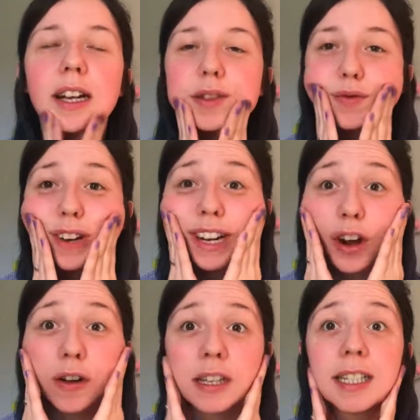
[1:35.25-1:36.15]
It's really
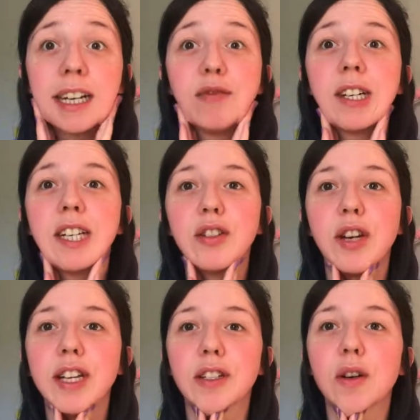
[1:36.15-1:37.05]
hot today and really
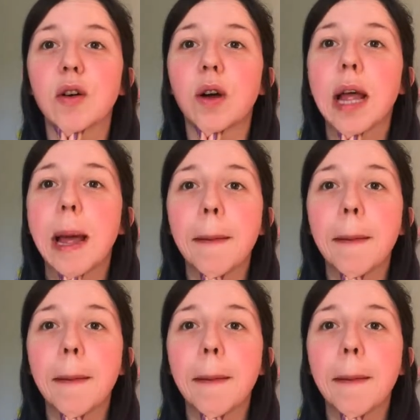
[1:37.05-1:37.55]
sunny, so